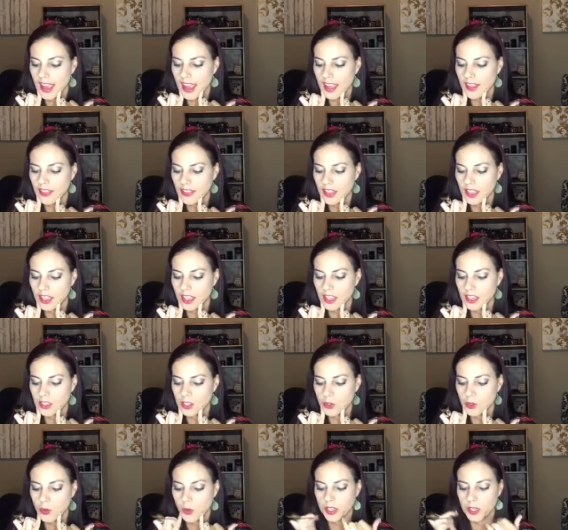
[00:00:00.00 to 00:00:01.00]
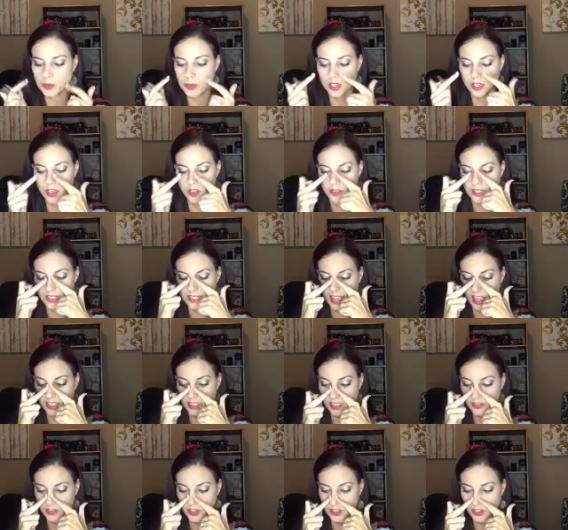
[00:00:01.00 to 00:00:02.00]
And then you're going to put it on the
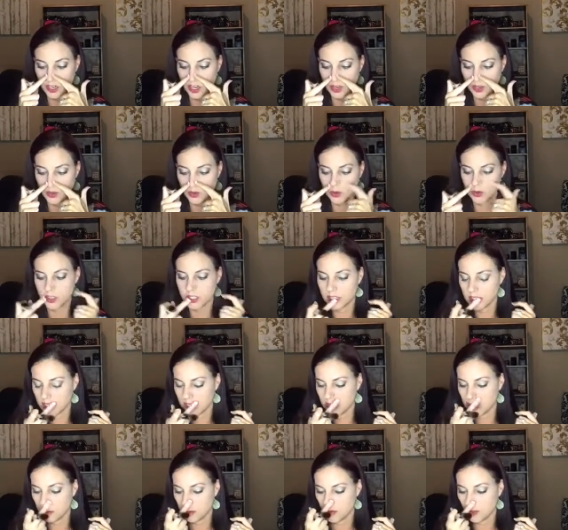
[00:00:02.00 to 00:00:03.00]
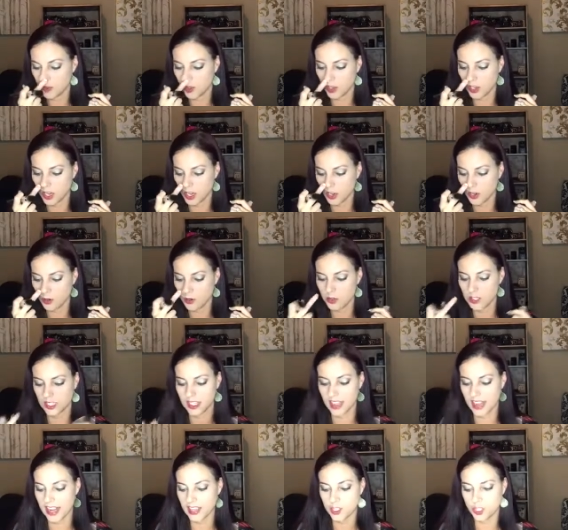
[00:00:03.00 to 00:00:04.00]
sides of your nose, the tip of your nose,
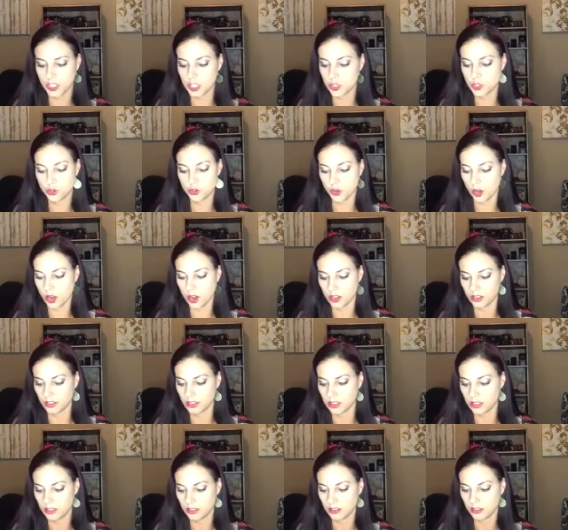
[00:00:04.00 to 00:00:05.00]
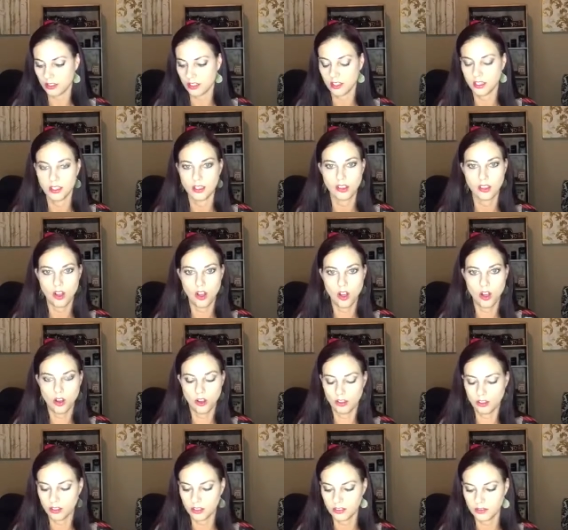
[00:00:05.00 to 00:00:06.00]
and it actually draws
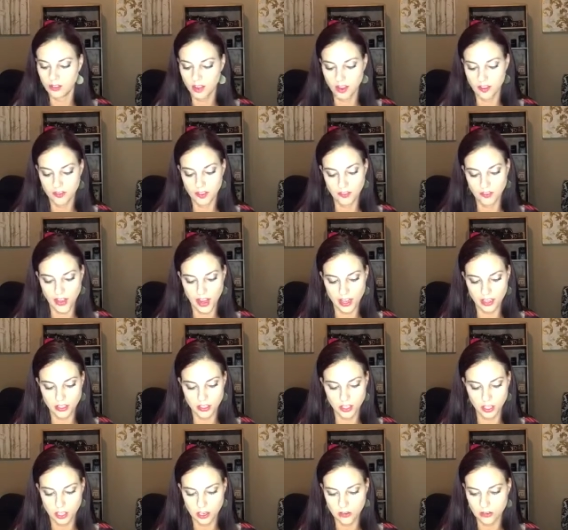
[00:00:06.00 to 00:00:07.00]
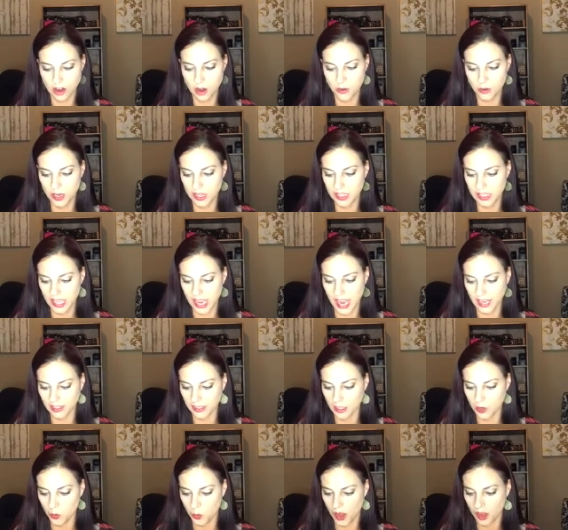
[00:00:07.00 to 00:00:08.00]
all of the face so you know
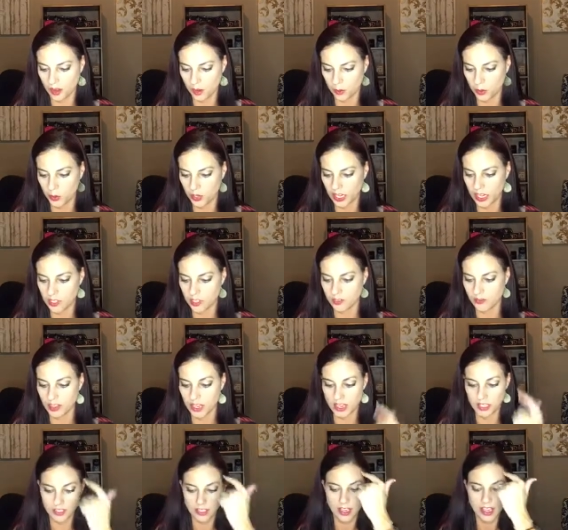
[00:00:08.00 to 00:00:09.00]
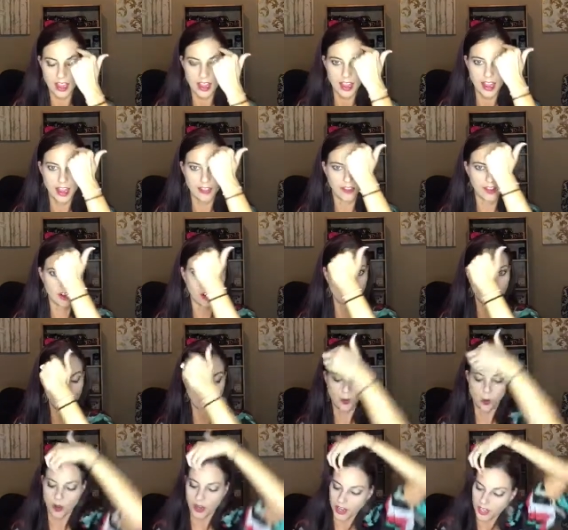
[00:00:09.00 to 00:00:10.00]
exactly where to put each of these and then on your
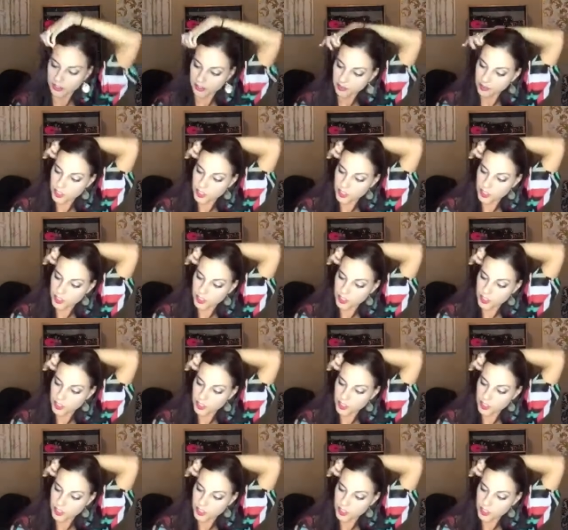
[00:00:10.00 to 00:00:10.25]
forehead.